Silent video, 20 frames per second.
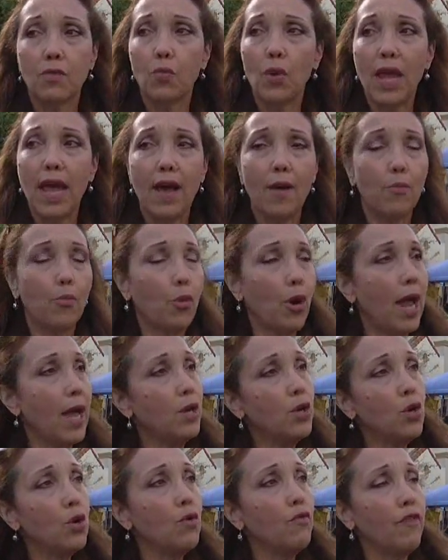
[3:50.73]
We have
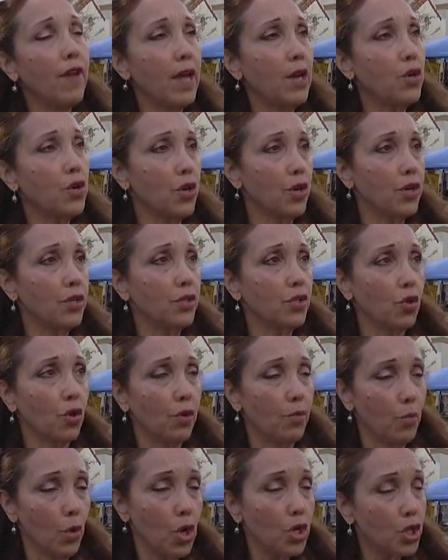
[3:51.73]
brand new vendors
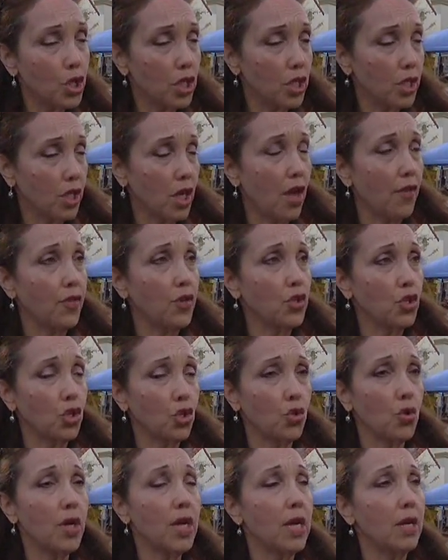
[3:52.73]
or merchants on the
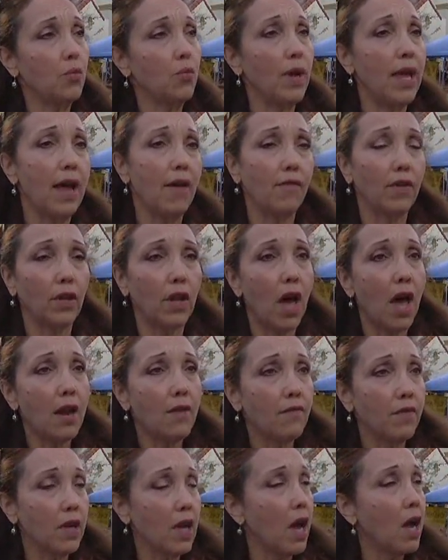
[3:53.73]
street. We have a lot
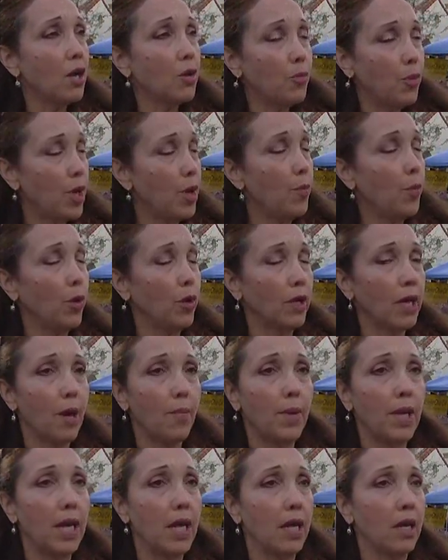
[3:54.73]
of young people
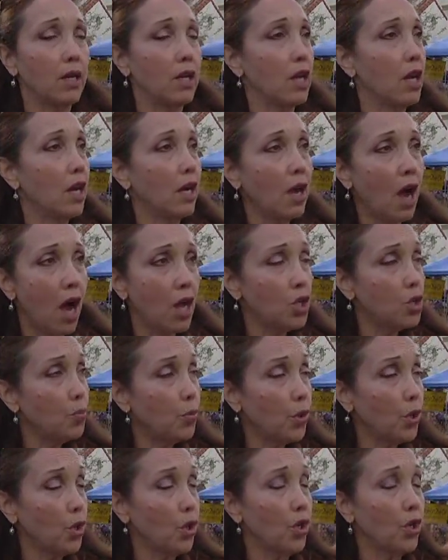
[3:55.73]
coming in, young
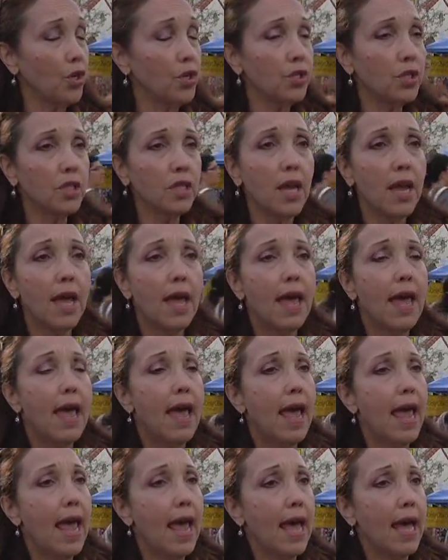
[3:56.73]
entrepreneurs
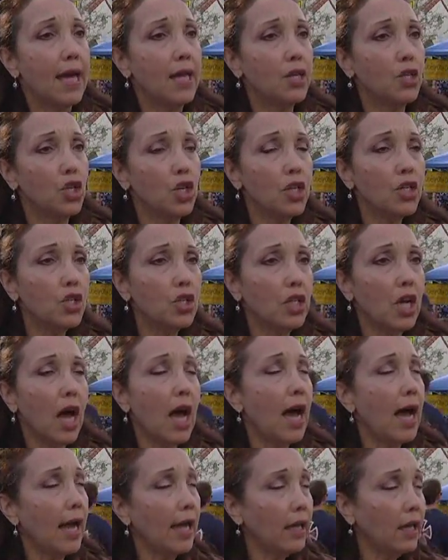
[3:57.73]
and just to
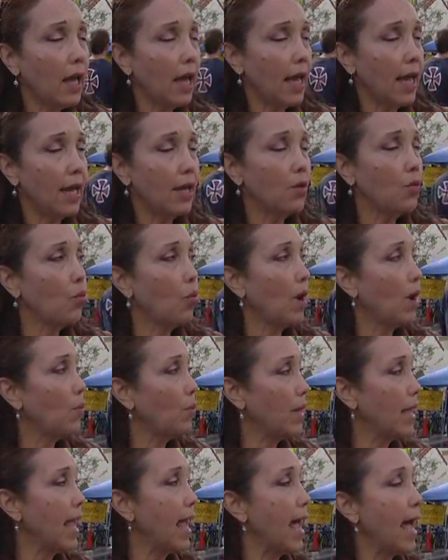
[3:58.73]
highlight what
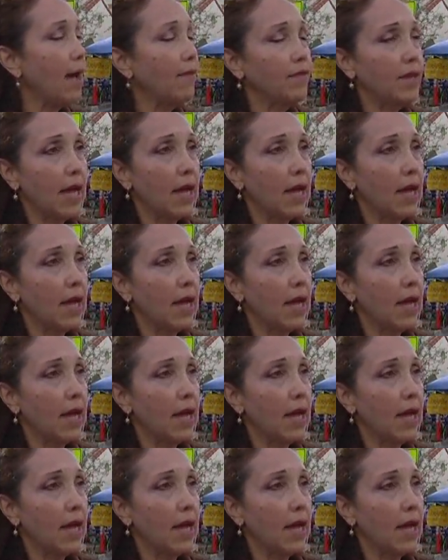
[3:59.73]
we have